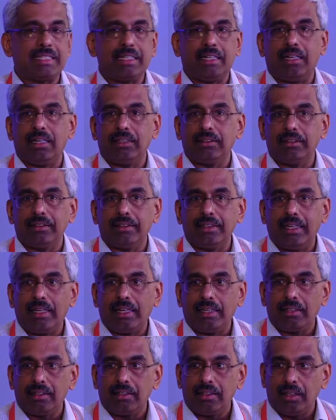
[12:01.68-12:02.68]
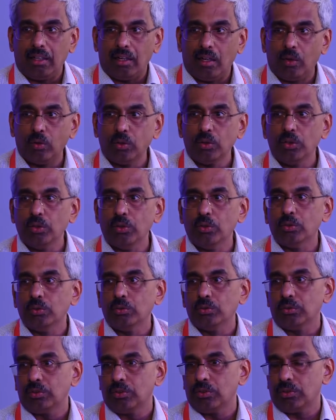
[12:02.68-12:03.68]
a heart attack,
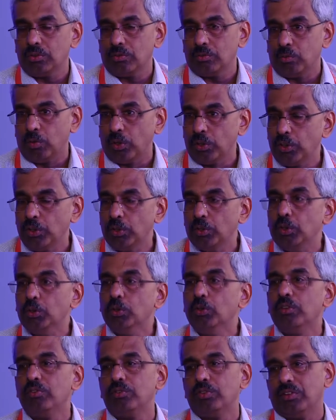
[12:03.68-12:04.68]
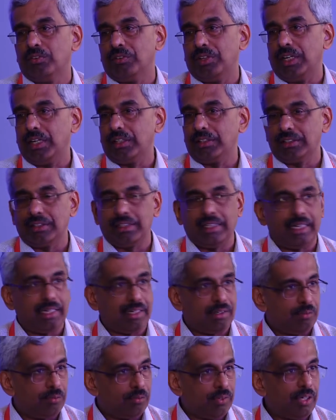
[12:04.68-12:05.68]
what do you do if you have a heart attack,
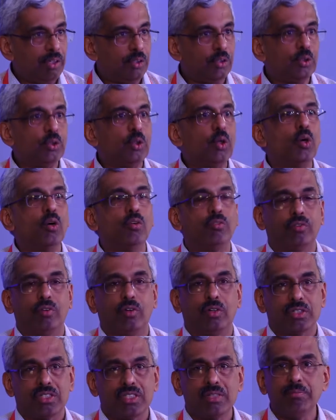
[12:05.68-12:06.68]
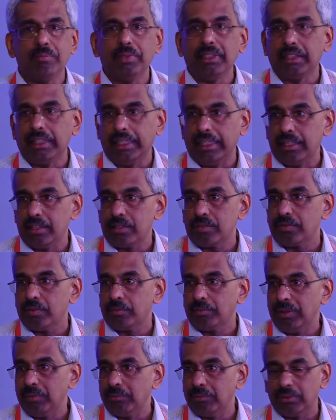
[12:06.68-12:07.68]
where to go for, simple things for
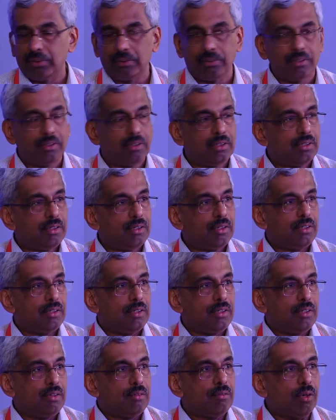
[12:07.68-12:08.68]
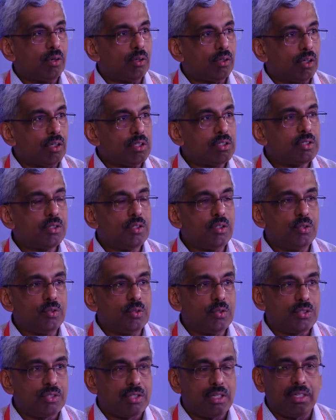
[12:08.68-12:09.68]
people. We could also
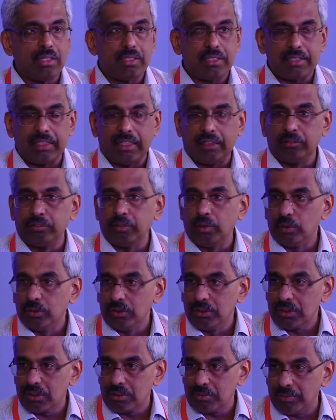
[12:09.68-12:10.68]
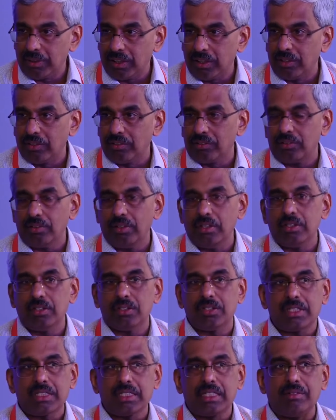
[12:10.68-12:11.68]
use cell phones, because
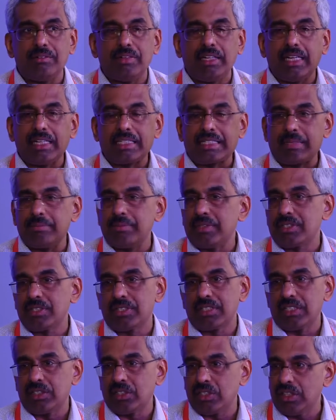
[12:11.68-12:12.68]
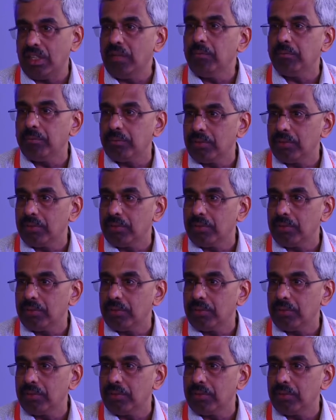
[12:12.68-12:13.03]
just giving SMSs are cheap,